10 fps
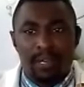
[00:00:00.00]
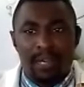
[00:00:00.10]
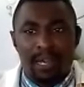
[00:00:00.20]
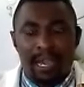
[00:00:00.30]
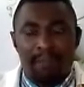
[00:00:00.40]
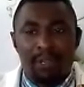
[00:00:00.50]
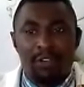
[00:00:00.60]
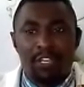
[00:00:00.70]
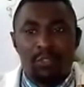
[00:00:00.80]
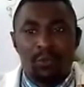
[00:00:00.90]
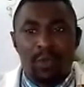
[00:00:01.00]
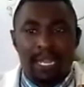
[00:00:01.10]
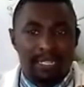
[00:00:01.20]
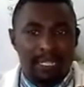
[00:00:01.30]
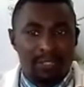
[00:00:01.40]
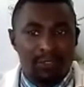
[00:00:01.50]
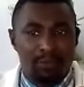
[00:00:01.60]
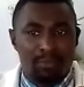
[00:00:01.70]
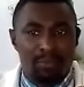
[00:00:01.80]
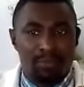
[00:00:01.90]
are belonging to another group.
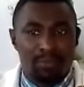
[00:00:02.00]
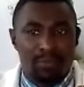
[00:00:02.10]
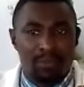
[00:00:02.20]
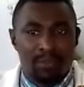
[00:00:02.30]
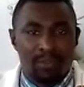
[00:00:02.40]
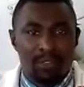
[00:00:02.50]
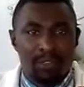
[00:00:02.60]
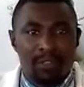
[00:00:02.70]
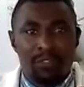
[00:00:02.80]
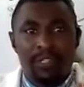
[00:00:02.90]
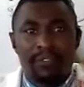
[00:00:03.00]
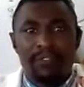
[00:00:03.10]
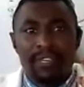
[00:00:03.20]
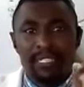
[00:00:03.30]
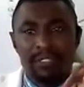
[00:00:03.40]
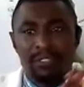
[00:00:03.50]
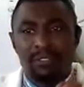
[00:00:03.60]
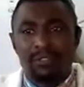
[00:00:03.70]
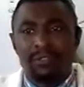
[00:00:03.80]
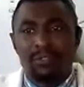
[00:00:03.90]
So the first
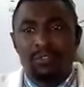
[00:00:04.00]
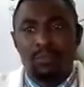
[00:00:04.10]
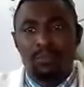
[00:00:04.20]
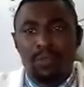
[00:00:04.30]
group